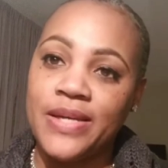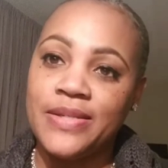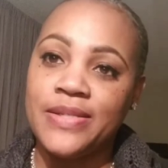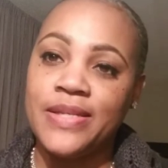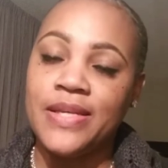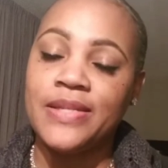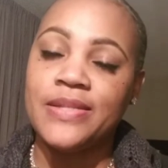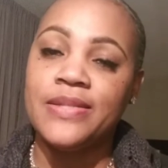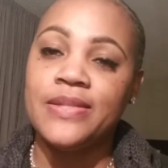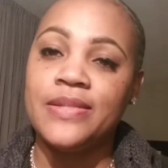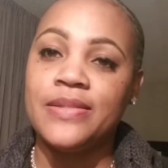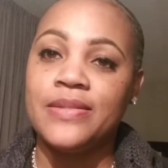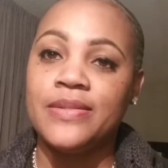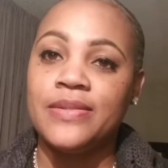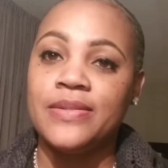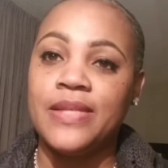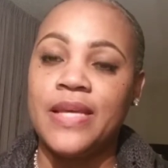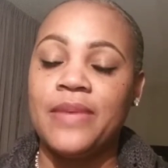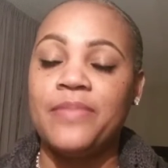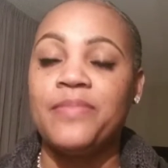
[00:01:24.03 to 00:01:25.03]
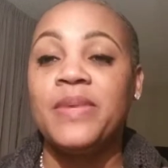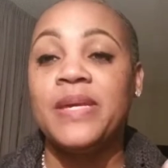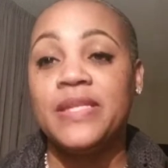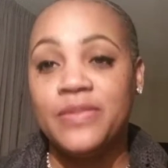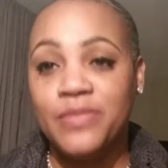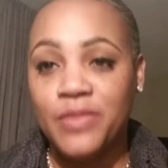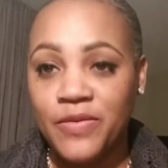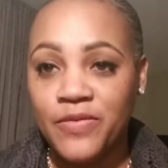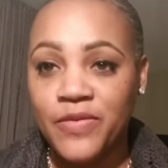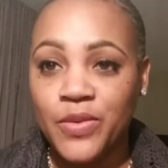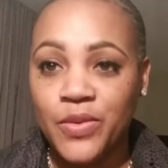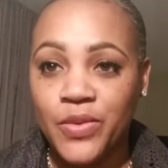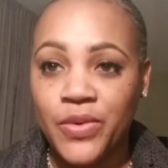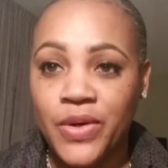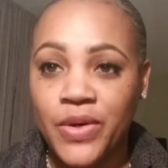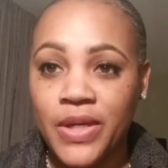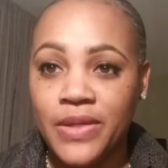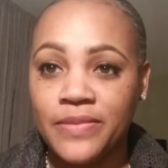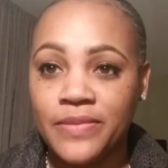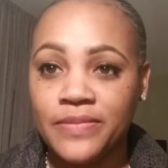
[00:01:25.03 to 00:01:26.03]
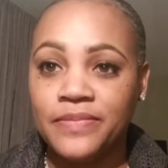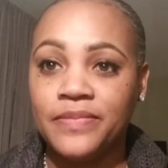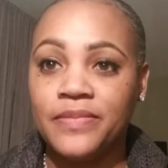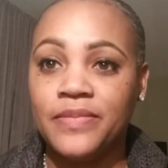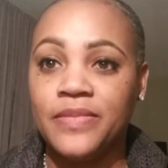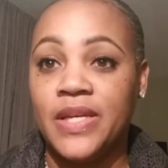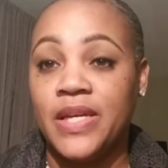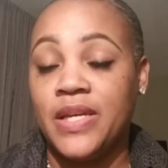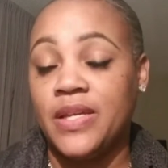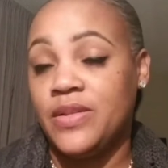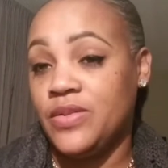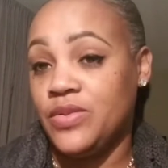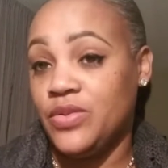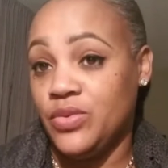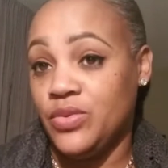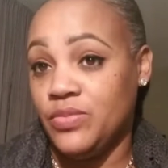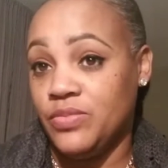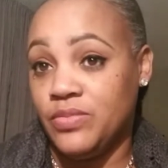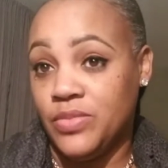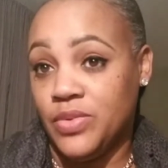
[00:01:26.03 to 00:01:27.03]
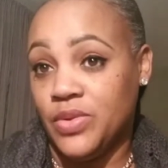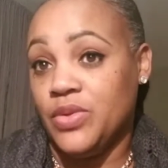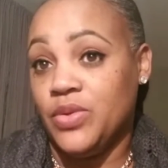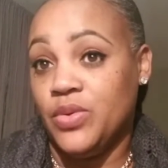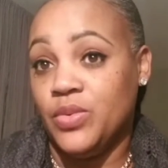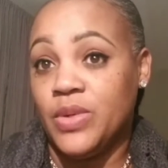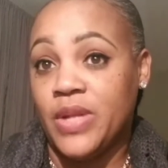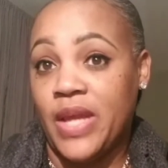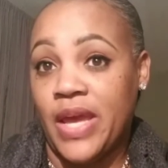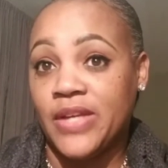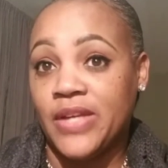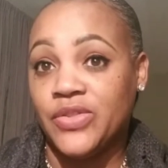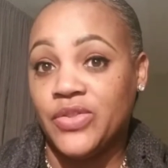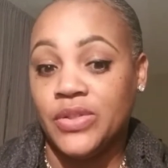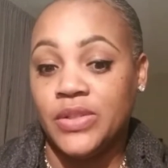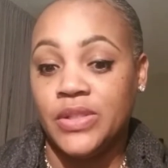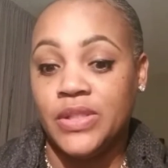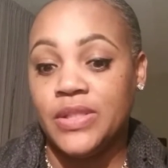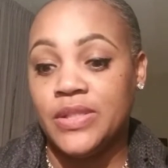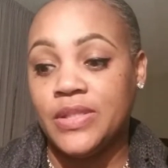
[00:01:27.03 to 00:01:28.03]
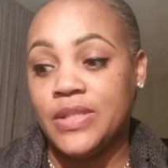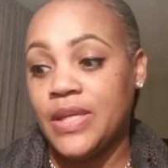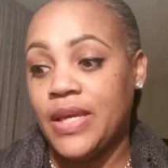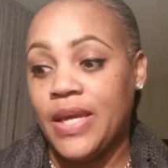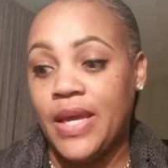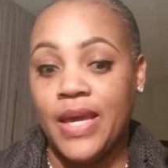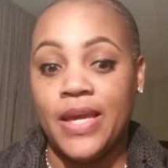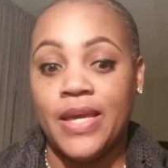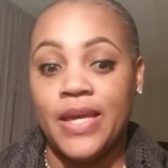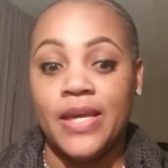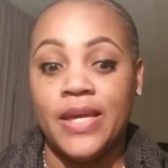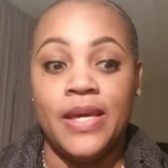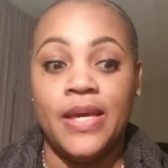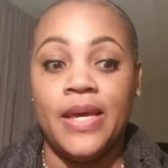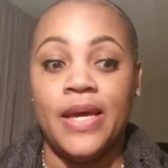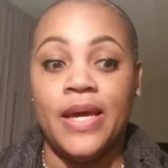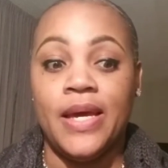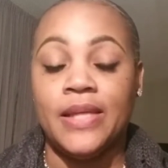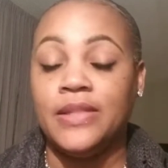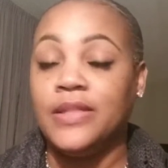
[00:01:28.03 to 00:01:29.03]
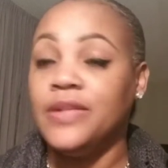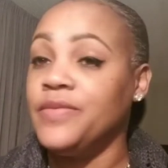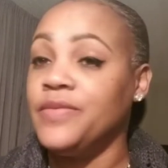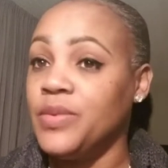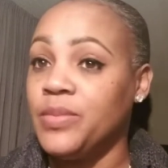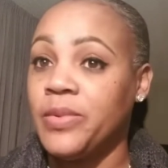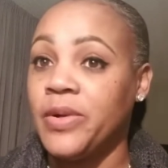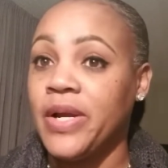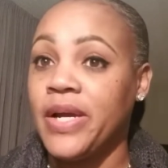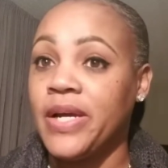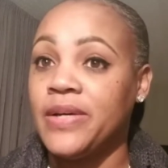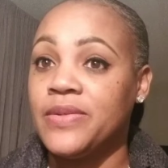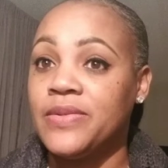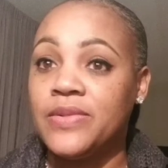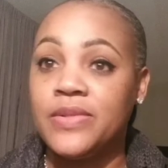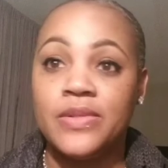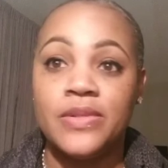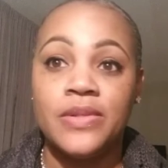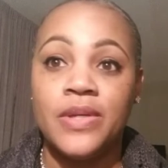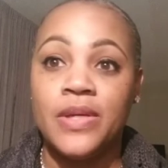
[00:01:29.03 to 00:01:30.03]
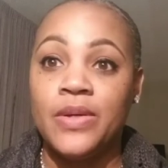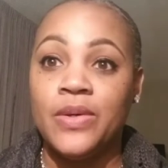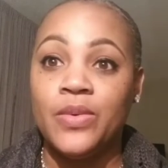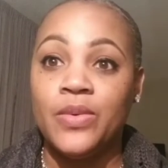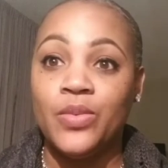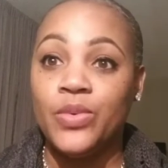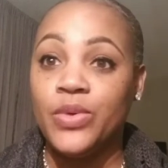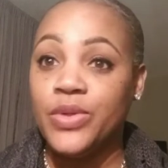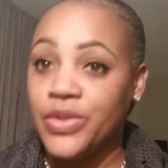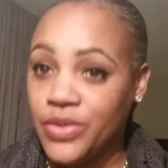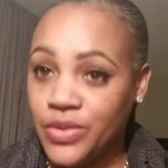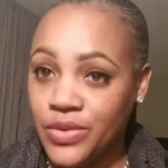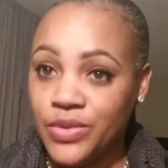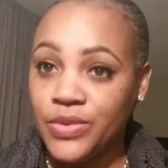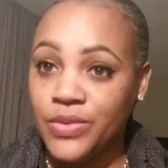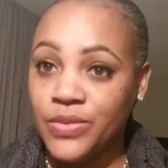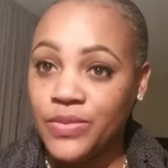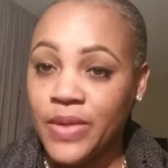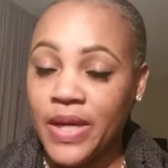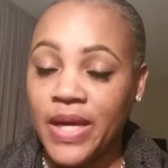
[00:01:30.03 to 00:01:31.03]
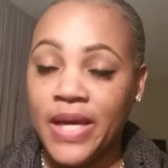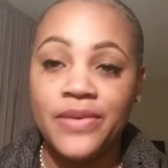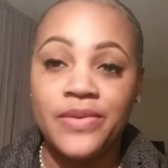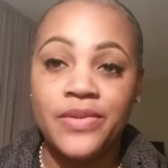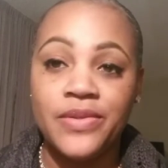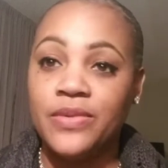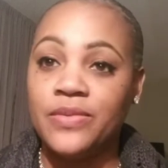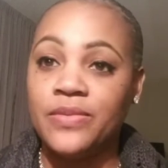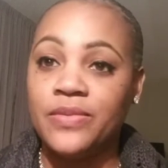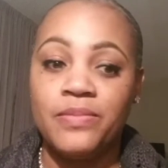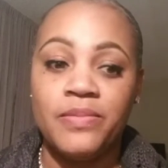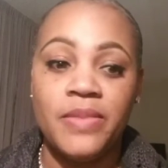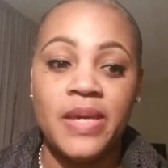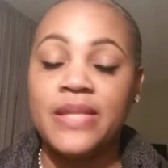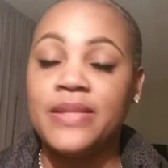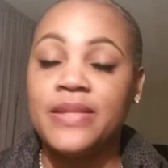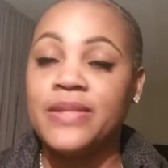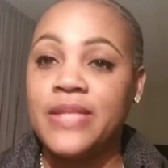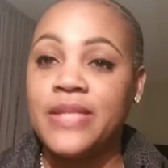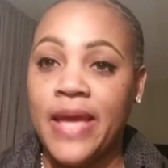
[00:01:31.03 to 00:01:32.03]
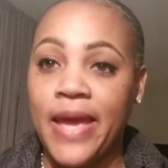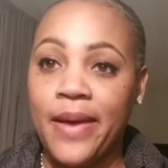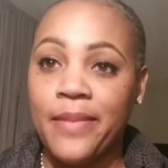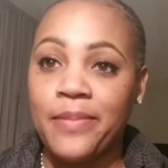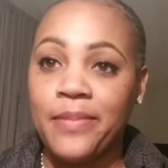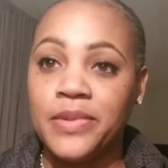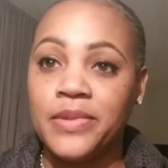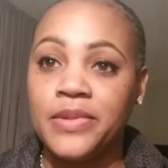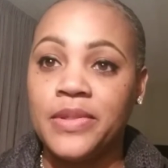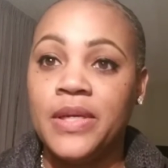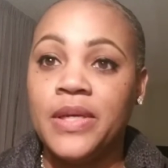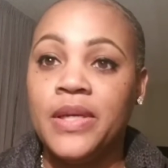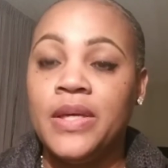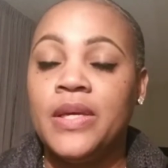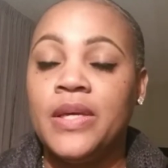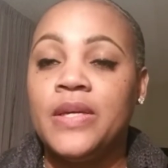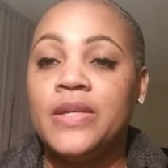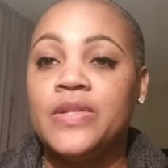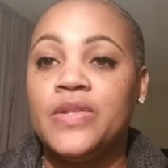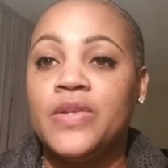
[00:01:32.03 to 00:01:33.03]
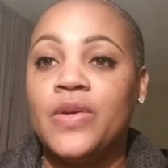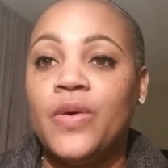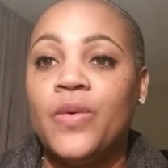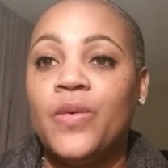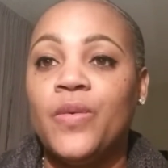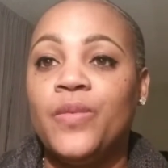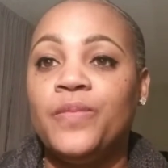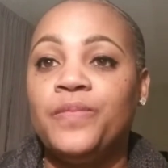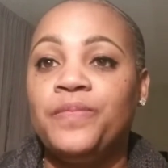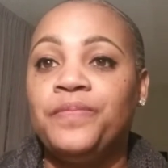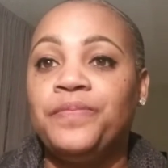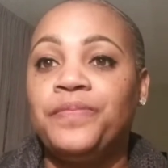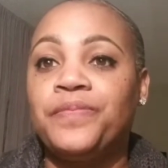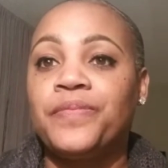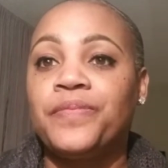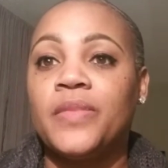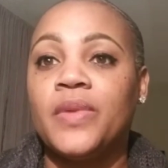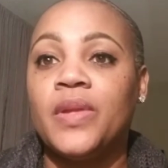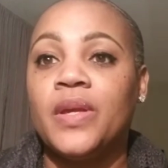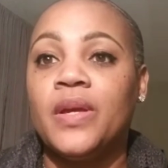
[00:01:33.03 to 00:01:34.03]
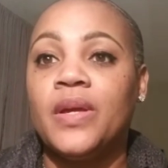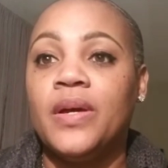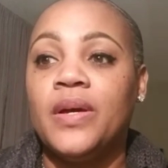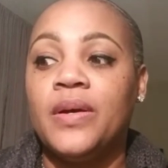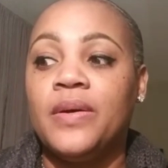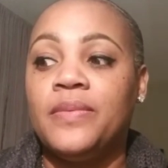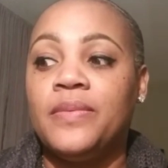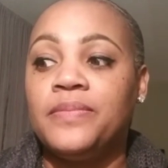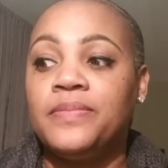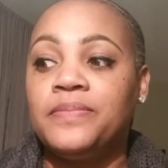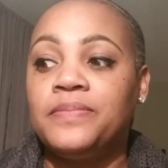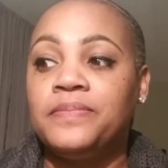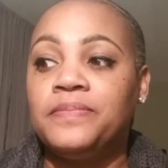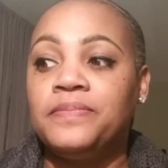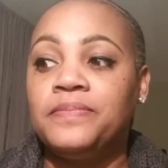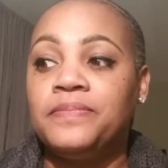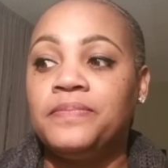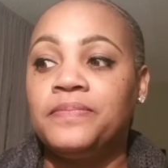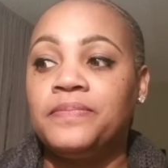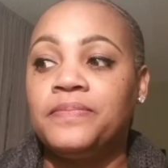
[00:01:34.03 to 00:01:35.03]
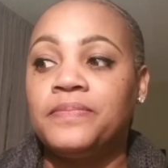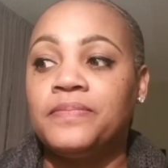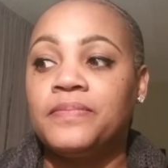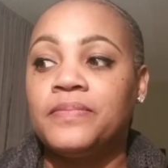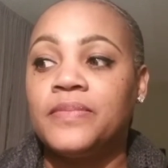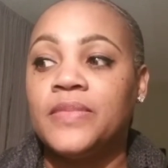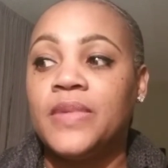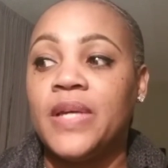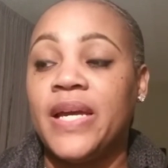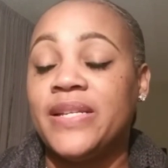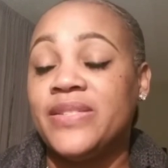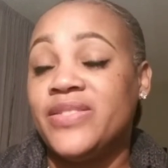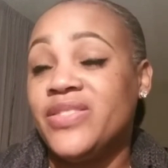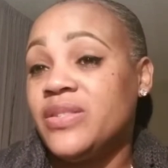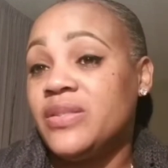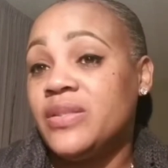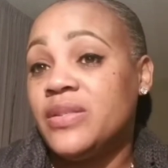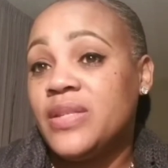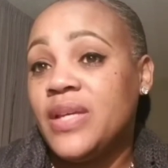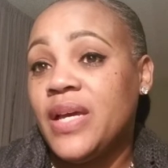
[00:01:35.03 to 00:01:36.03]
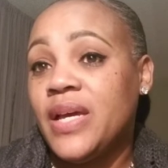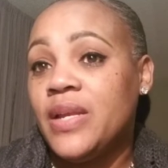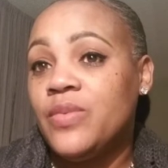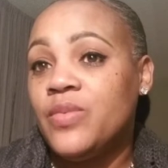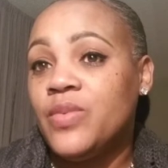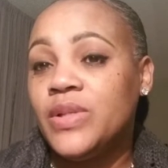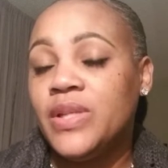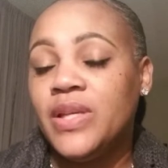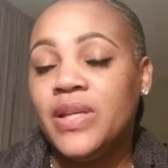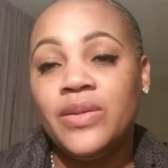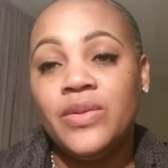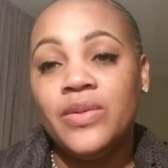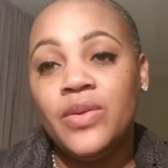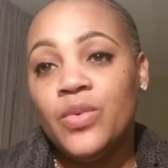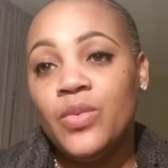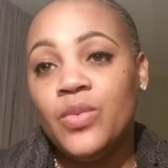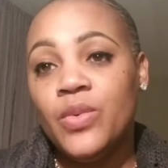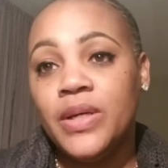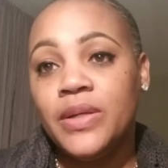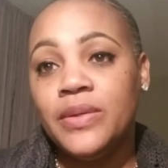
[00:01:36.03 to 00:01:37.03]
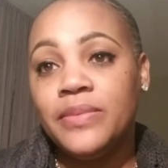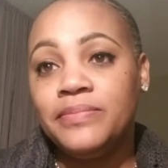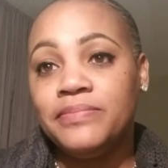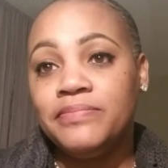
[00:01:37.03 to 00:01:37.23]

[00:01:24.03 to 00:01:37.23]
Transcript: That makes me feel great that you would actually say, hey, I love your brows. What do you do? How do you make this happen? So I just decided one day, you know what?